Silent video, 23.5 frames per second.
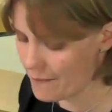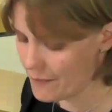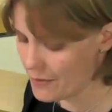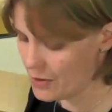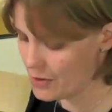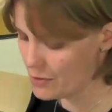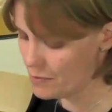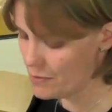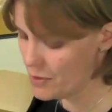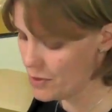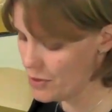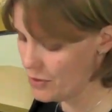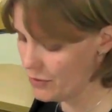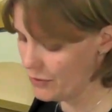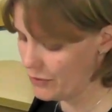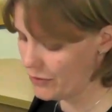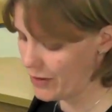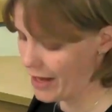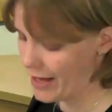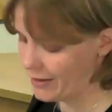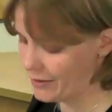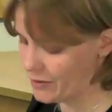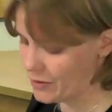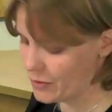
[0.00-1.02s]
You'd
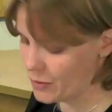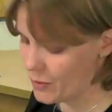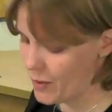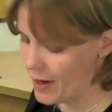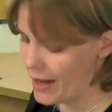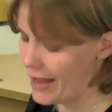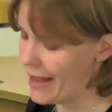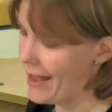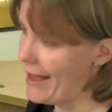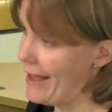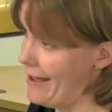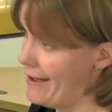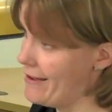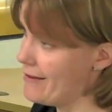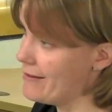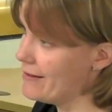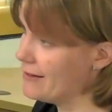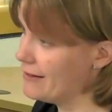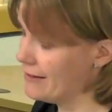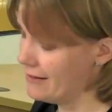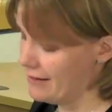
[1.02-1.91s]
moved elsewhere.